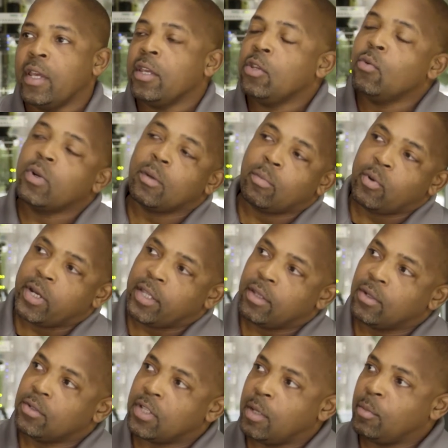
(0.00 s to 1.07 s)
you want to bring
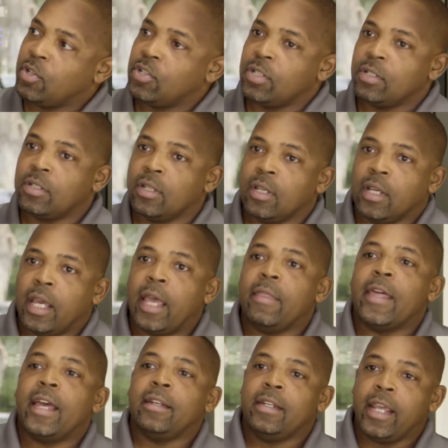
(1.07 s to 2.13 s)
those images and
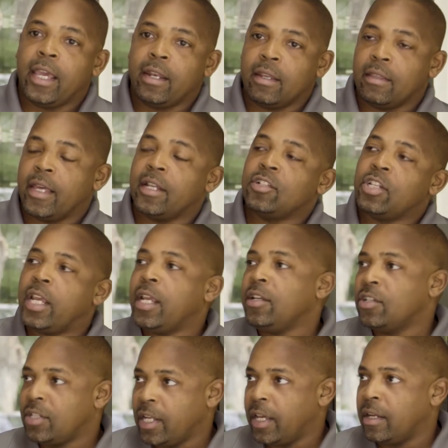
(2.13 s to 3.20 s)
that data, that
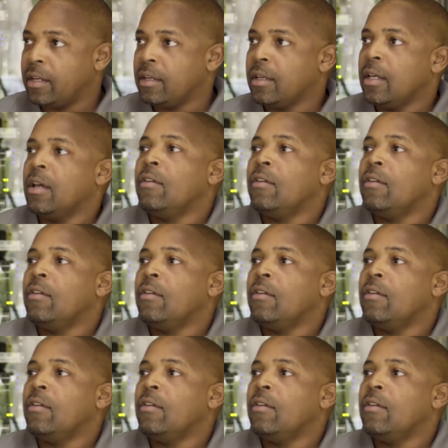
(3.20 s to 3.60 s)
change data,